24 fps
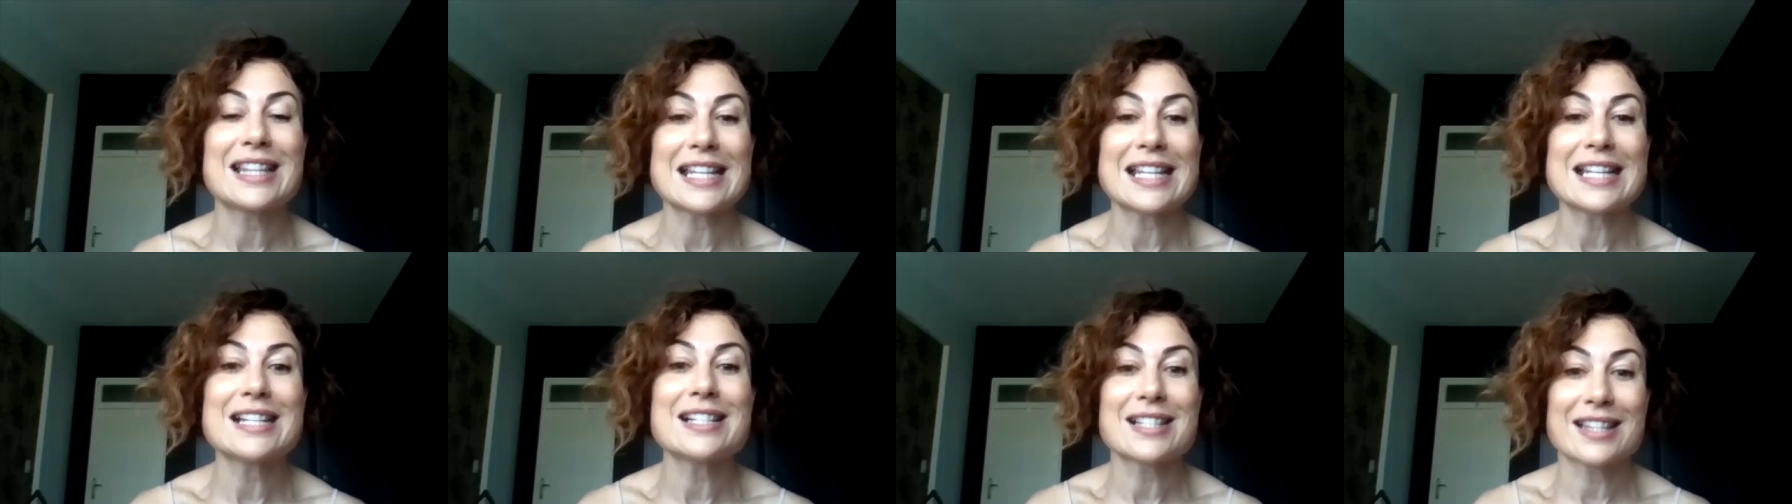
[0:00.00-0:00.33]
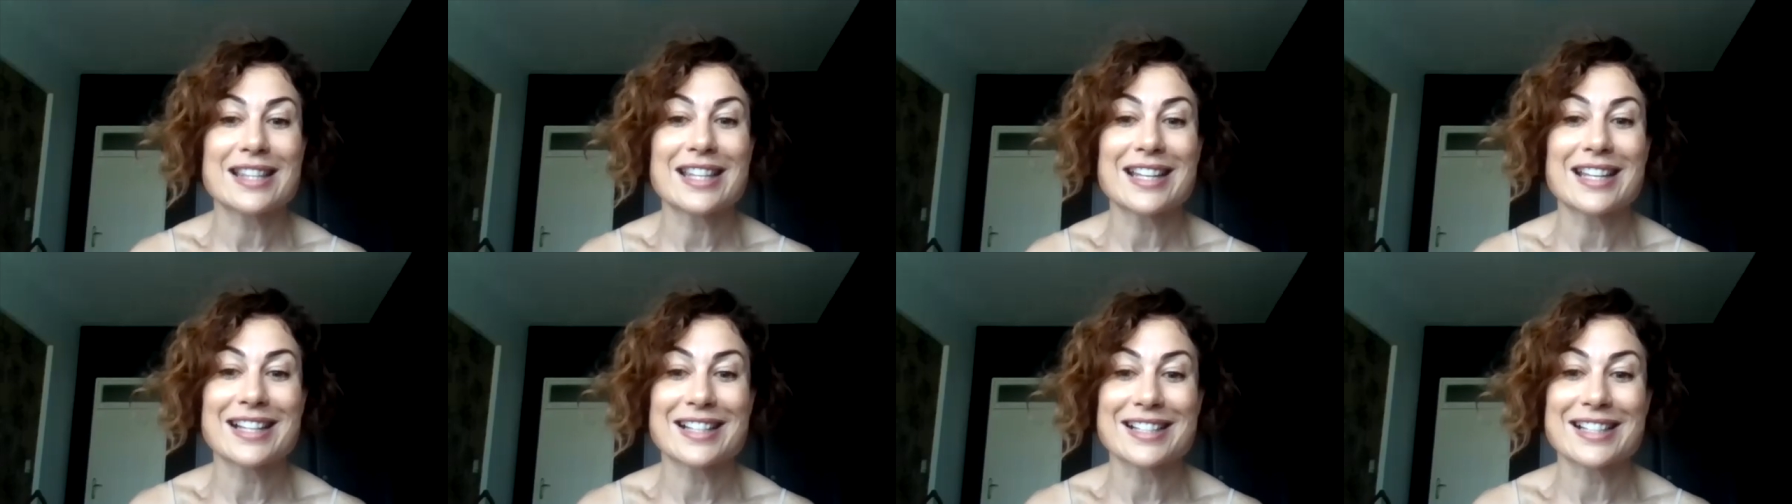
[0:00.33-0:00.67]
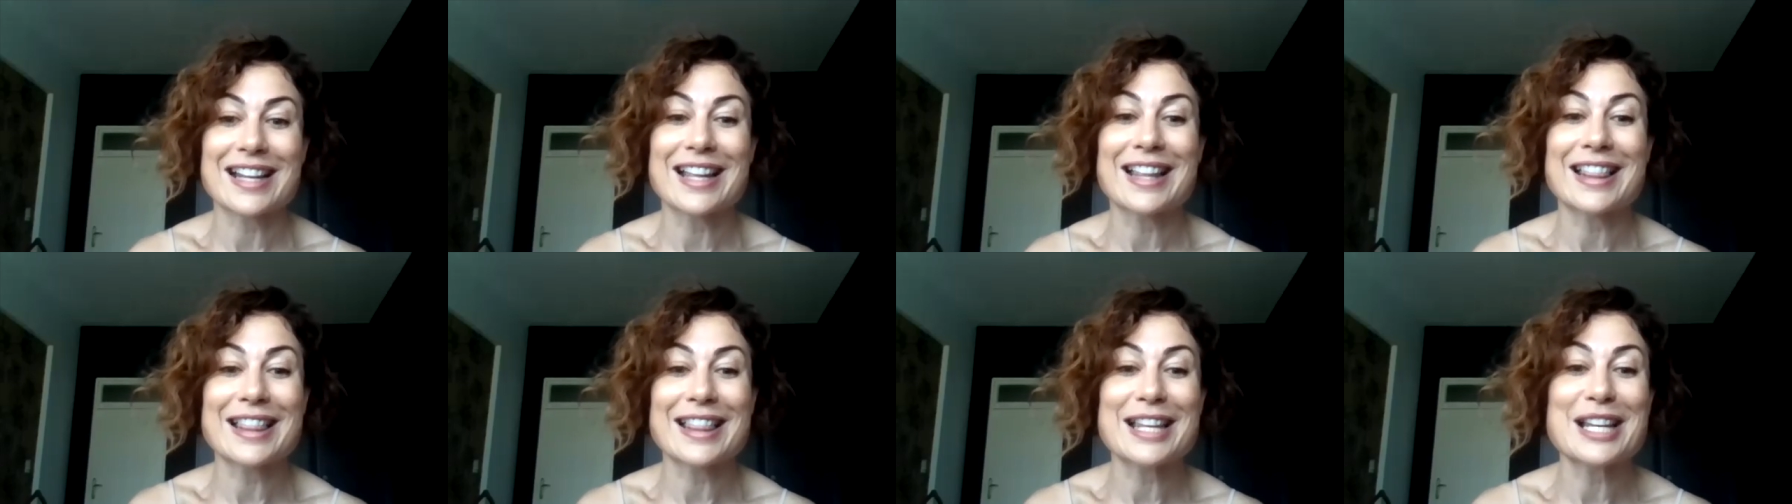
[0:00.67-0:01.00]
these things
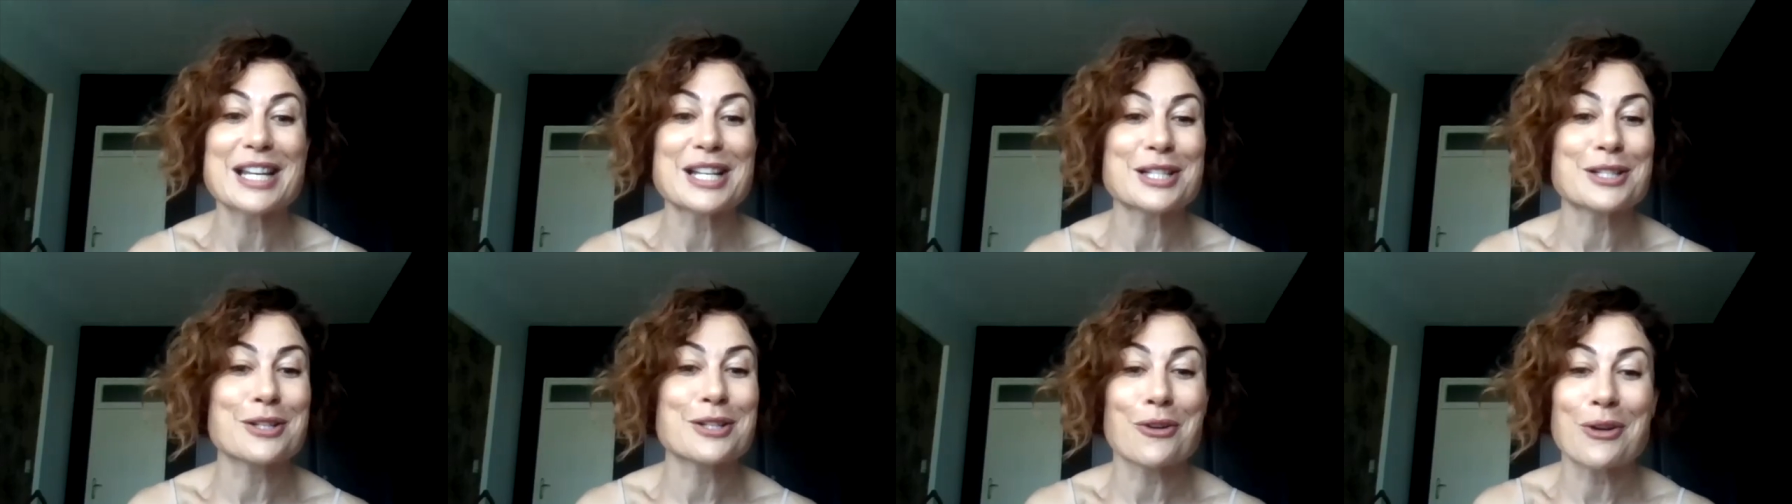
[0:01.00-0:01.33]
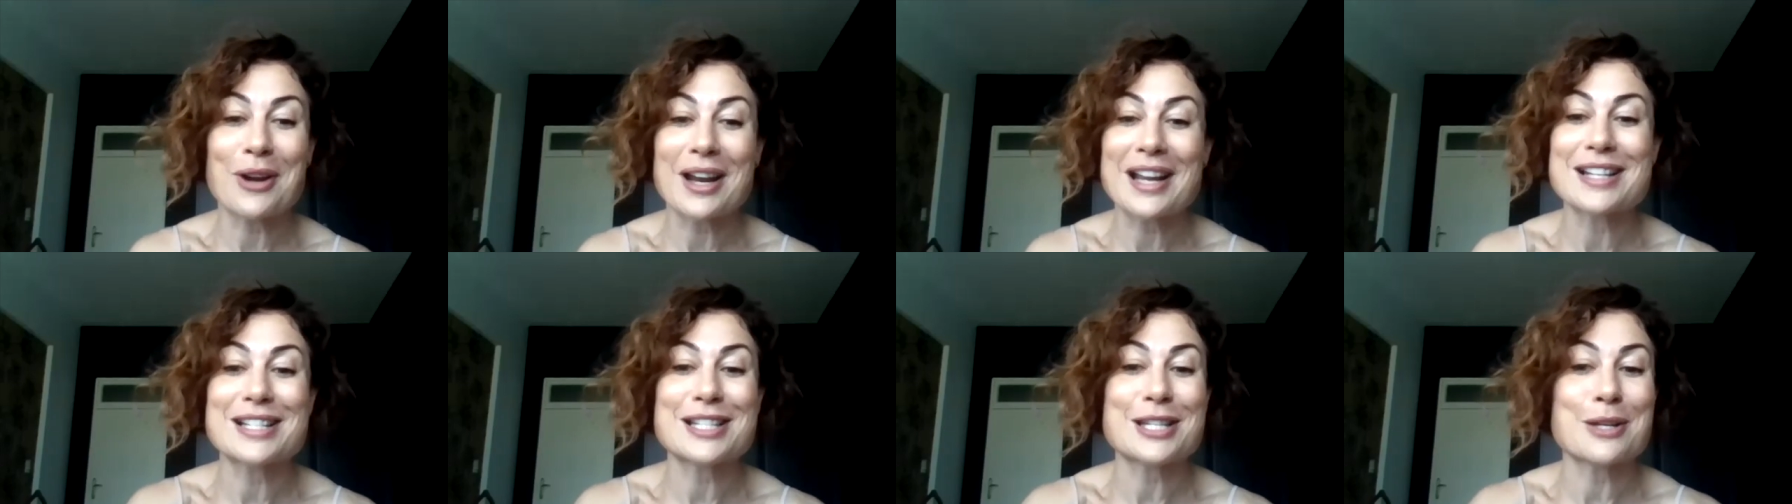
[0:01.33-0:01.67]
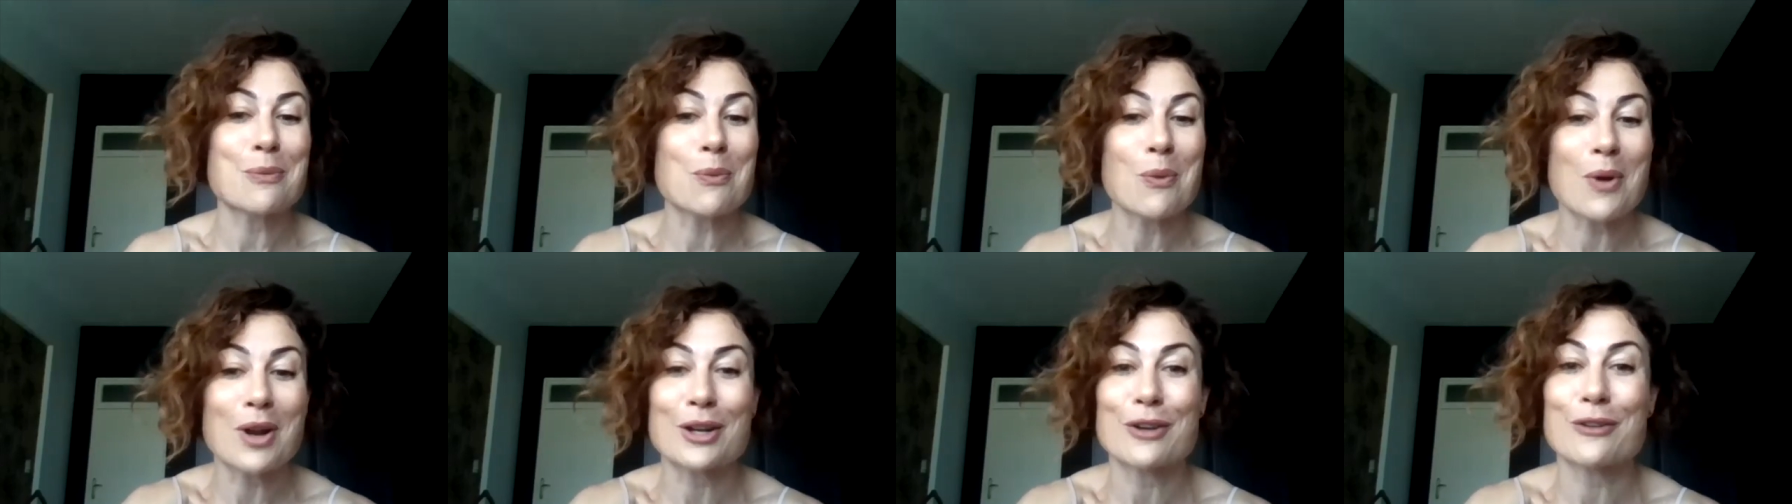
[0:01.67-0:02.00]
and these crazy
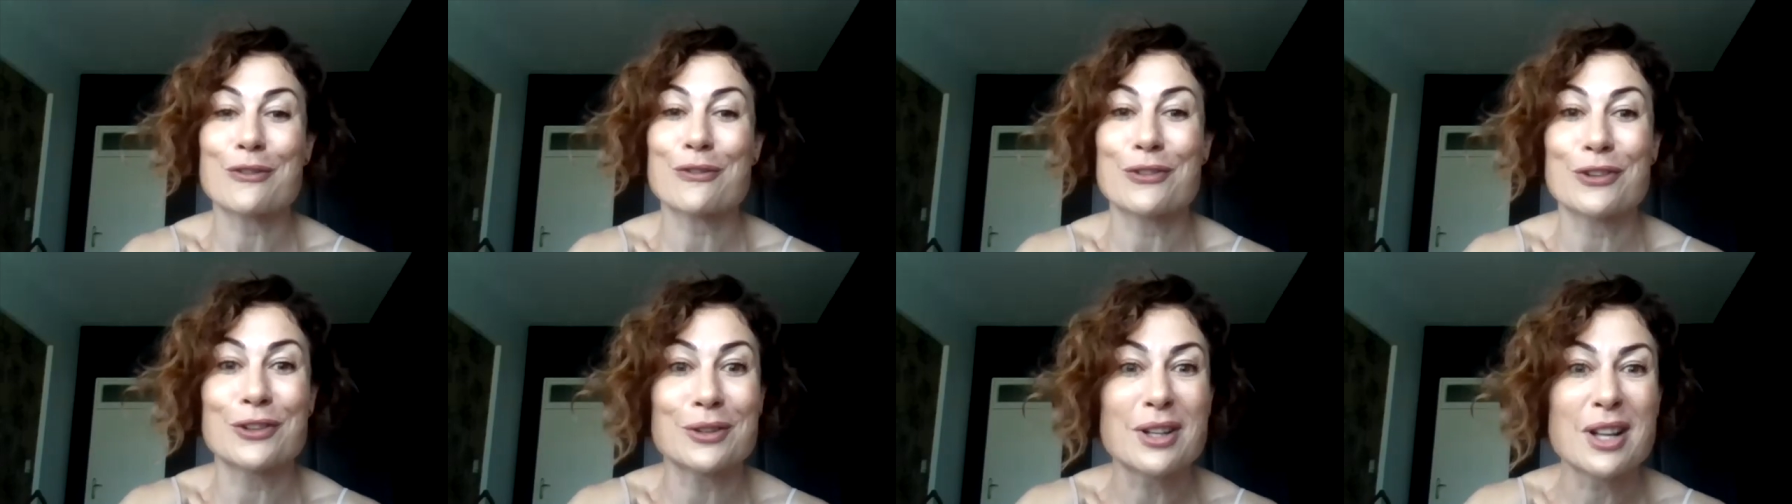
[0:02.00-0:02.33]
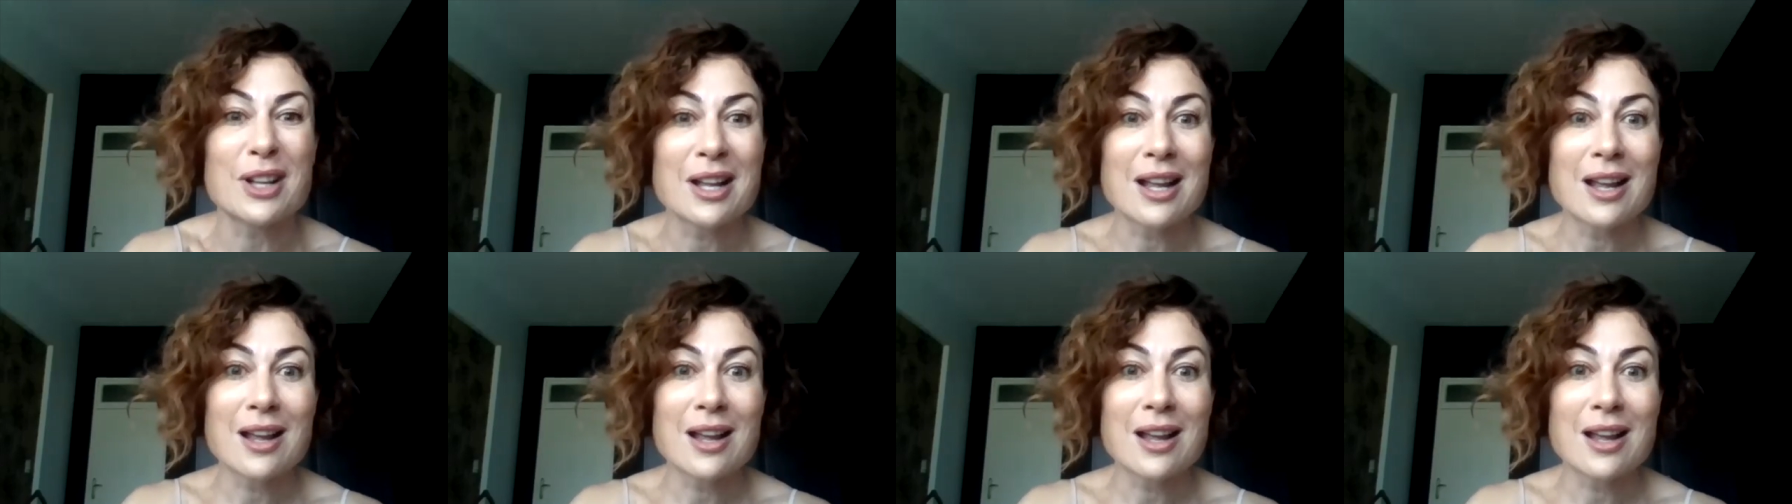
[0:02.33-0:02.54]
wonderful